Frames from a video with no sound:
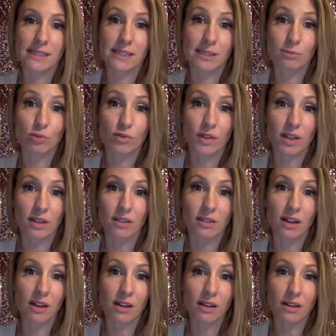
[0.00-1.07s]
it's moving
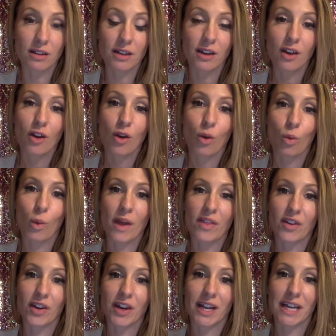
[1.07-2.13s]
along,
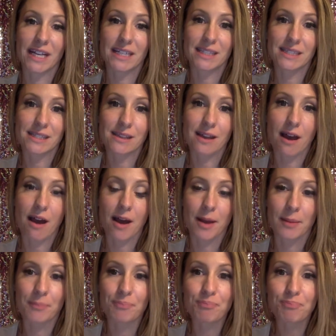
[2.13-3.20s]
whether it's,
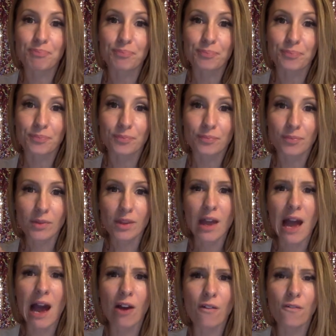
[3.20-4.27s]
um,
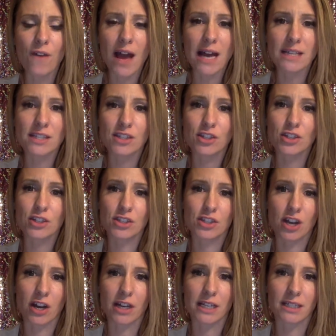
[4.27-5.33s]
how fast you're
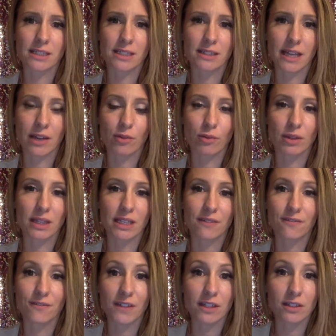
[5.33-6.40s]
starting to like really
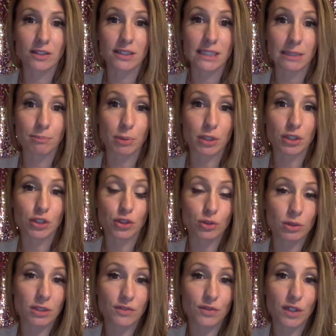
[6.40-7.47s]
feel deeper,
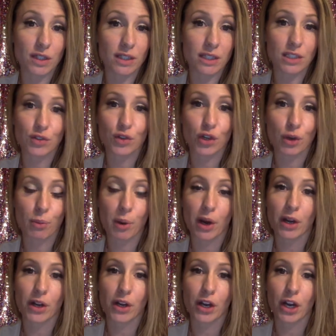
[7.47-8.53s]
truer feelings for your
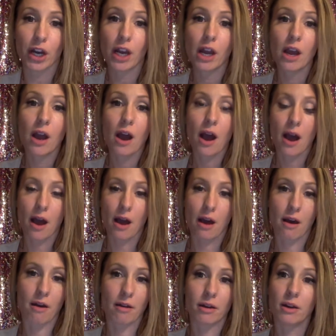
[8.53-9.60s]
partner,
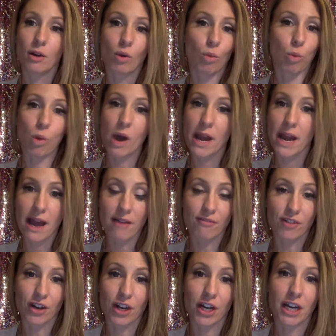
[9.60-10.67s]
uh,
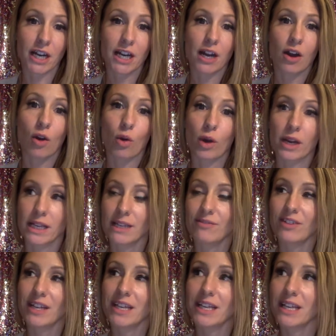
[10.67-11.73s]
whatever or
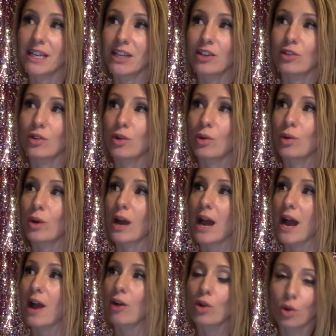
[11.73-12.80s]
even, you know,
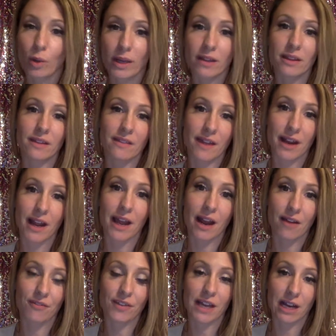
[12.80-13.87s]
how quickly they get
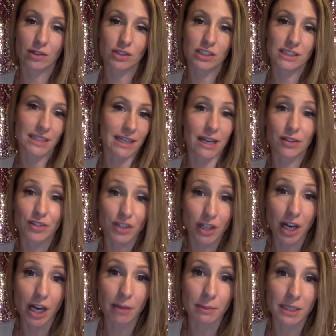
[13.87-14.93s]
off the couch and take out the
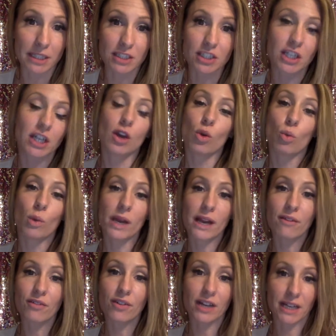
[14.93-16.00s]
garbage.
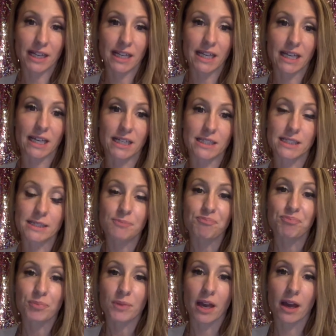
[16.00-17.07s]
Whatever it is,
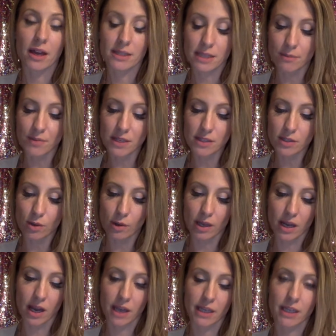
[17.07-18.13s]
something's going
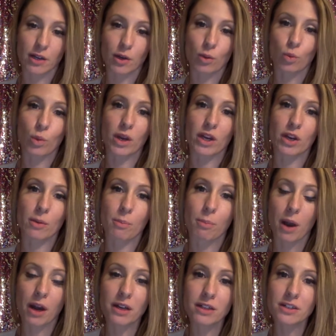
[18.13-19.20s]
on here where your
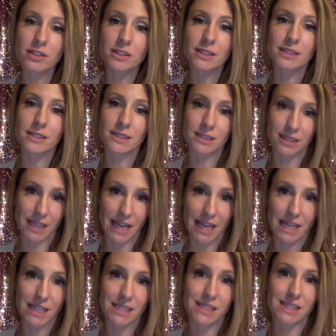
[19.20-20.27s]
partner's
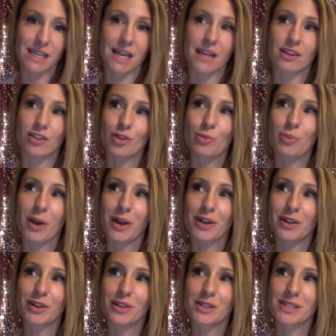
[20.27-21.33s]
delays and your
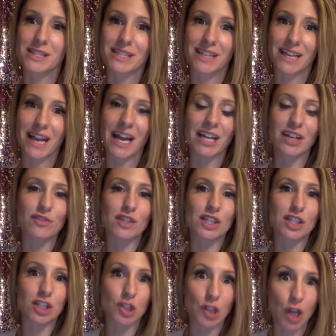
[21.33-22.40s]
partner's like kind of
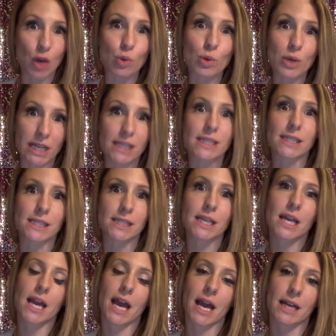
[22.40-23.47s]
slowness
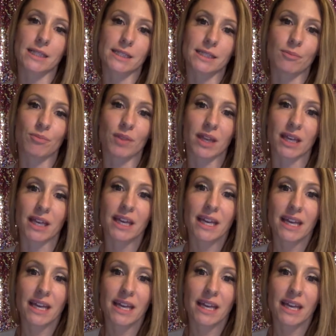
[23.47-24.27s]
at something